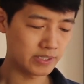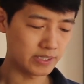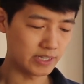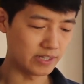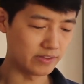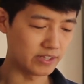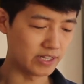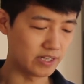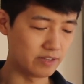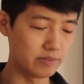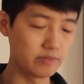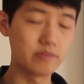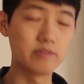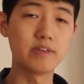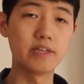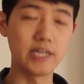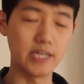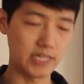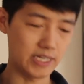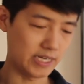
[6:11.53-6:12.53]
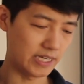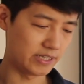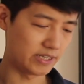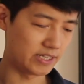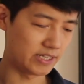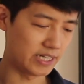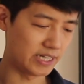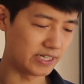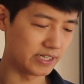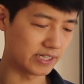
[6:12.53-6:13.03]
and then
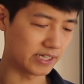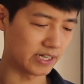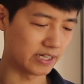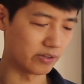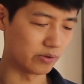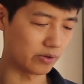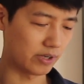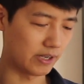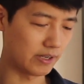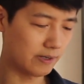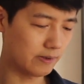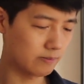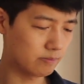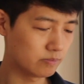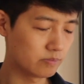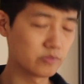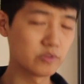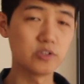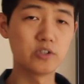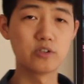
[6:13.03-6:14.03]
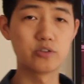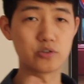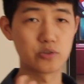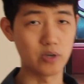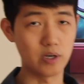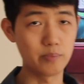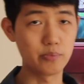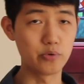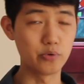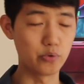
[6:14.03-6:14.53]
A again. Okay, so
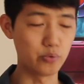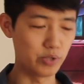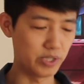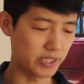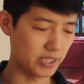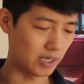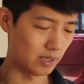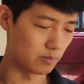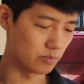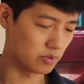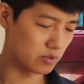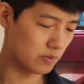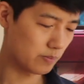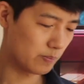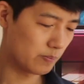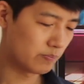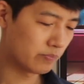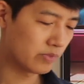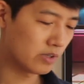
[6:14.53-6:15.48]
up to 3 times.